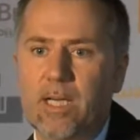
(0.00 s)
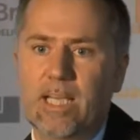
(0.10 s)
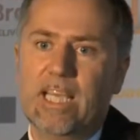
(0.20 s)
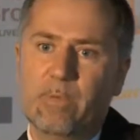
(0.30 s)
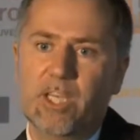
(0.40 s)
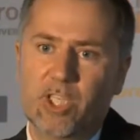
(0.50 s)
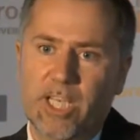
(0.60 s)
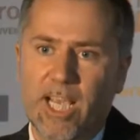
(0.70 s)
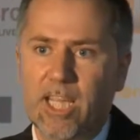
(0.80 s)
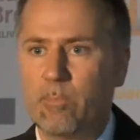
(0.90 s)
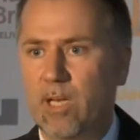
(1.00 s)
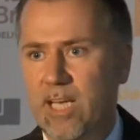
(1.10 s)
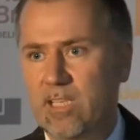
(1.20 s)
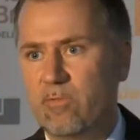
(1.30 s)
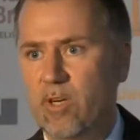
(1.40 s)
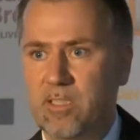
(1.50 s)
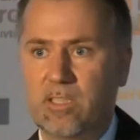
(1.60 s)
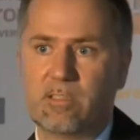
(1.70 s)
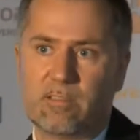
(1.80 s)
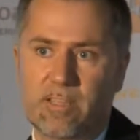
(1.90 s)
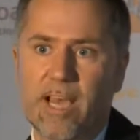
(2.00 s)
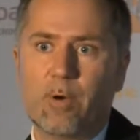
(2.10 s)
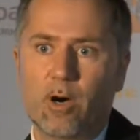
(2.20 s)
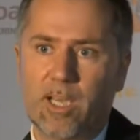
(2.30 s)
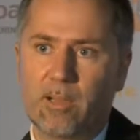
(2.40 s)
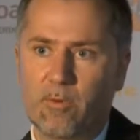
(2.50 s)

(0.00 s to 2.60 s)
EPG in the Middle East versus their market,